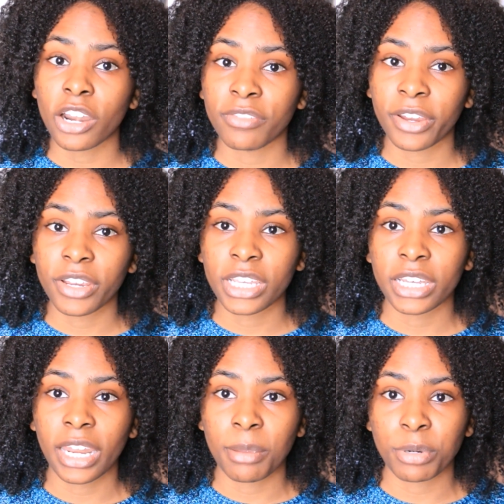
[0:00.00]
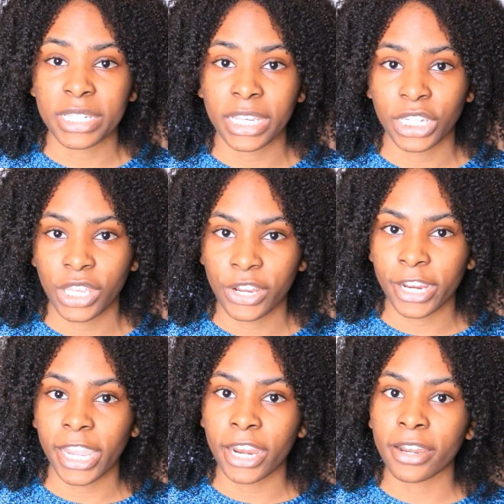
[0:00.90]
are very good in protecting
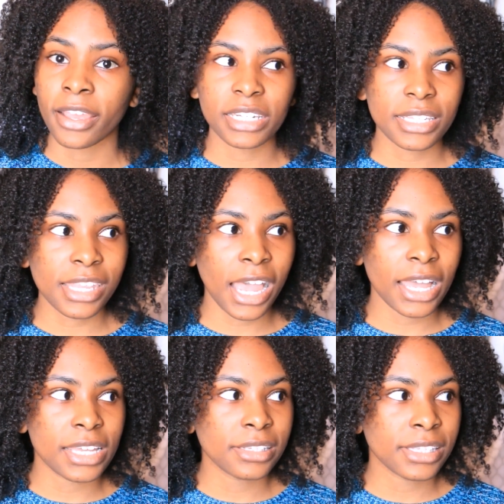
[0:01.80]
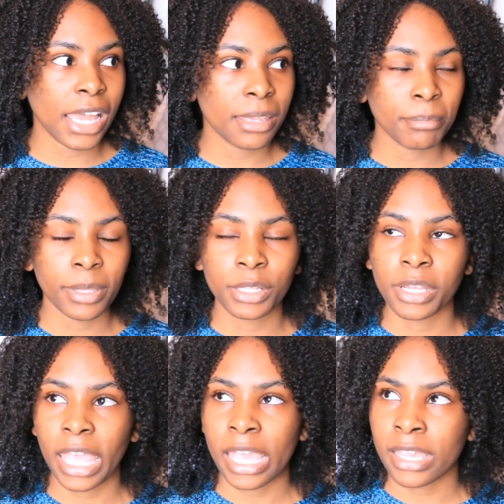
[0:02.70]
your hair. I just got a satin
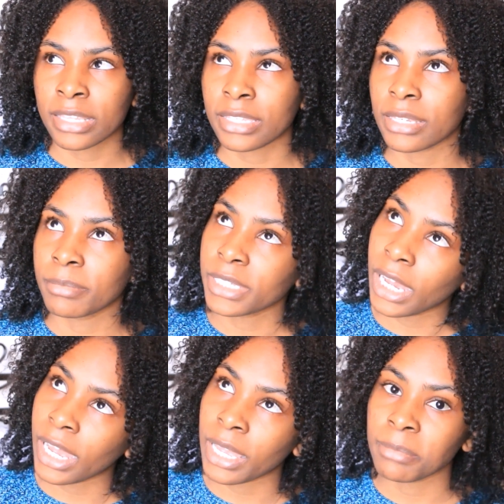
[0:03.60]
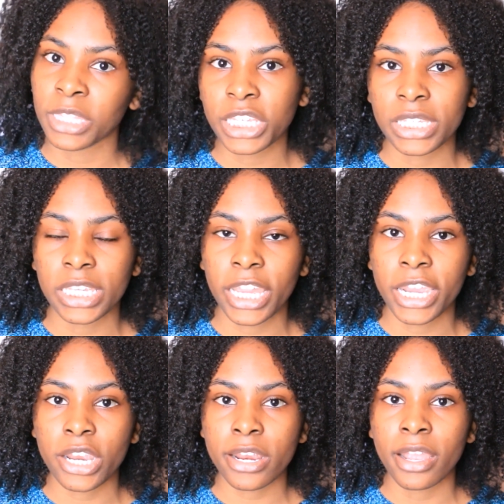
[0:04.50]
pillowcase sometime this
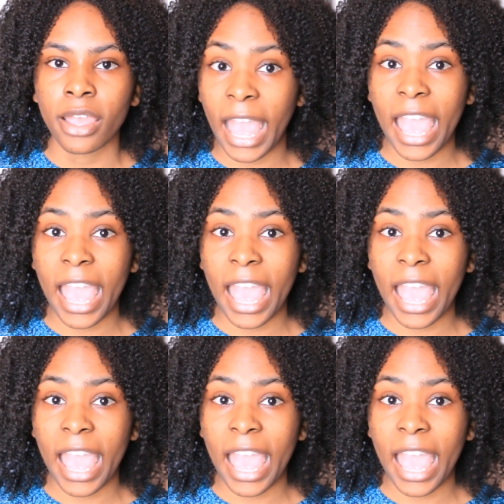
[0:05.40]
year.